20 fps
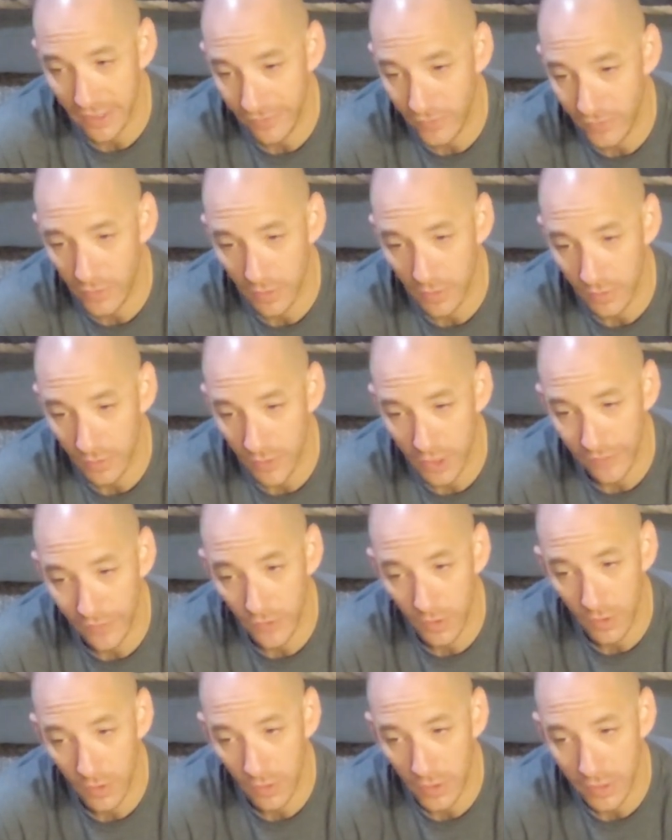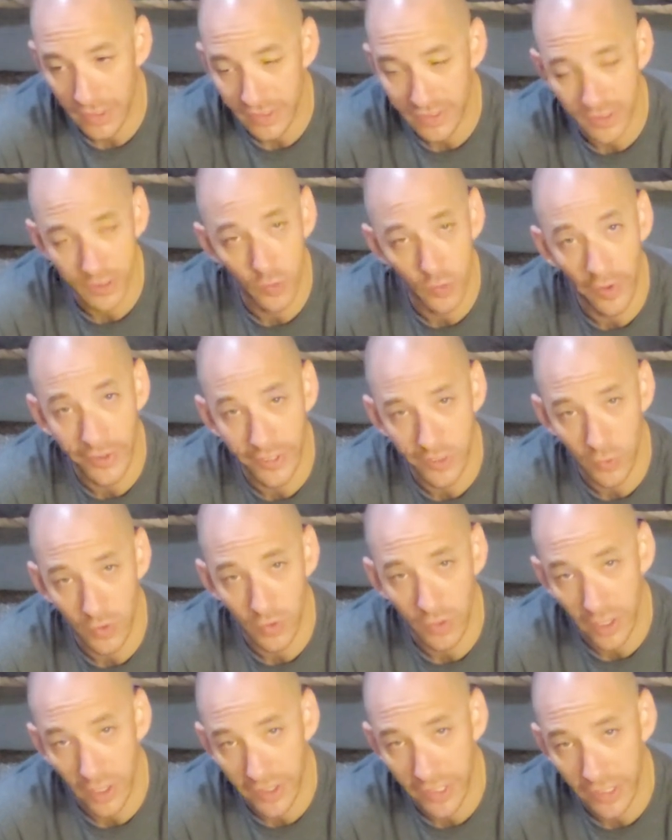if you're in a situation
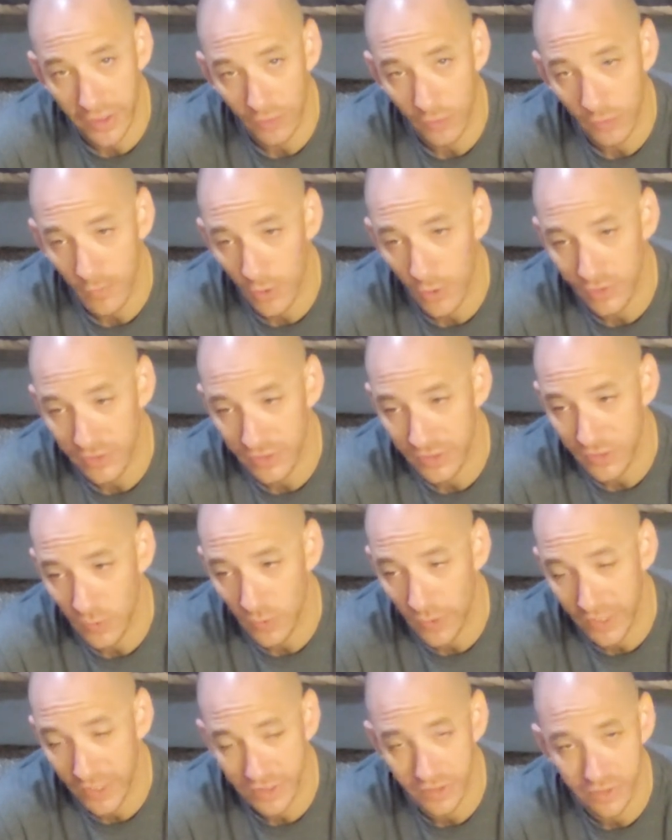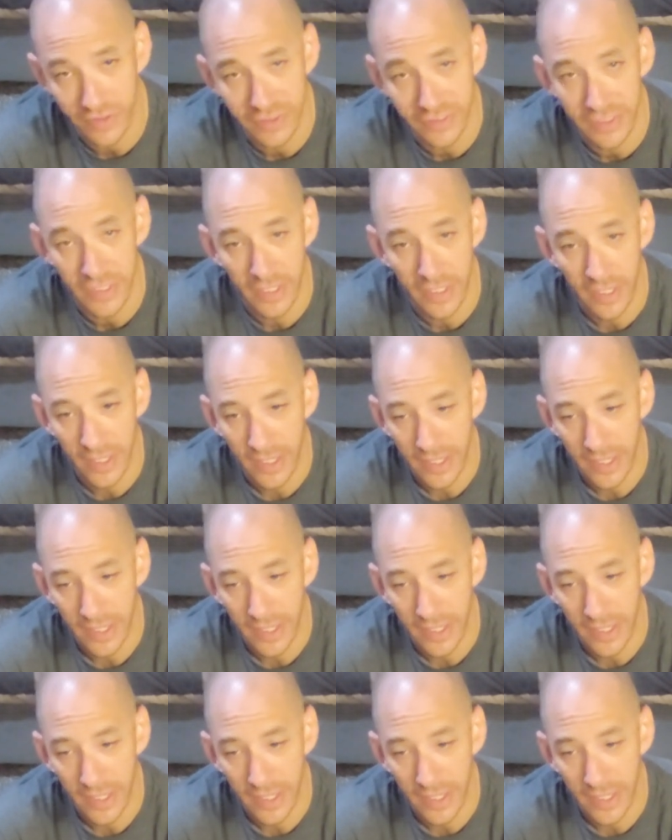where you're hunting in remote situations